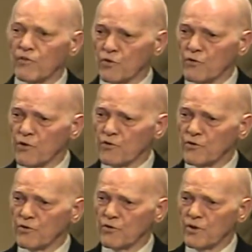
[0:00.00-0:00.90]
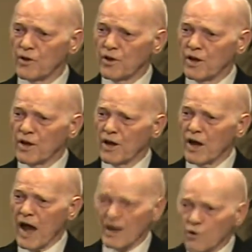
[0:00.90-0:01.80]
in the New Version.
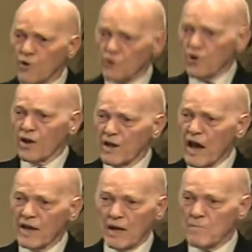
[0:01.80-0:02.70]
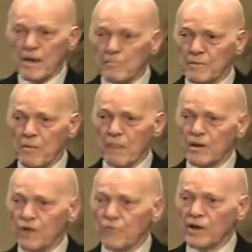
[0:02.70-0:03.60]
I know he, took, he got it. I mean, maybe
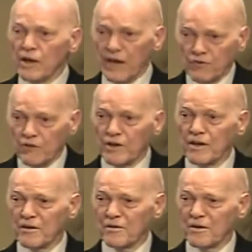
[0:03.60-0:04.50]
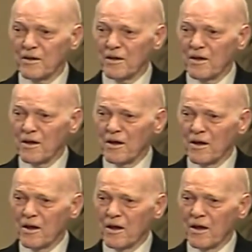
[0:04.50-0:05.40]
he didn't read it. I guess he didn't.
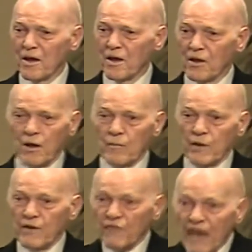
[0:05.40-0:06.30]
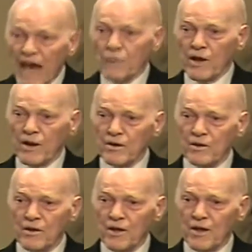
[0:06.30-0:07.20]
Yeah. But if he had read
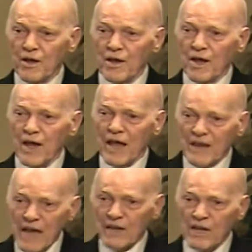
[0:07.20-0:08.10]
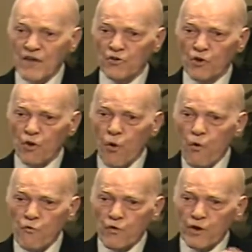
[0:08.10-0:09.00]
it, and yet he
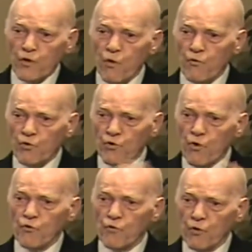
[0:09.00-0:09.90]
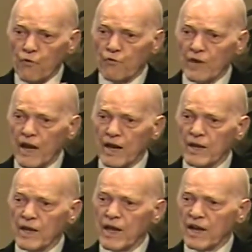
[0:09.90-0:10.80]
over and over and over and over again
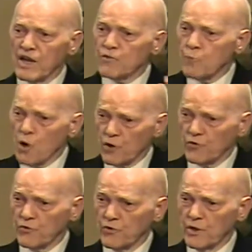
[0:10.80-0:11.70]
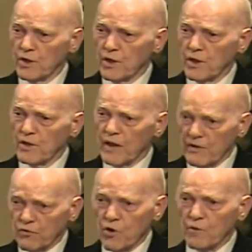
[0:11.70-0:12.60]
in his books that
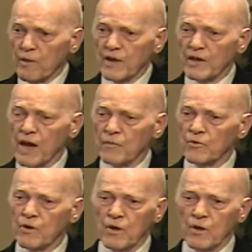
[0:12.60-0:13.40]
I've quoted many times,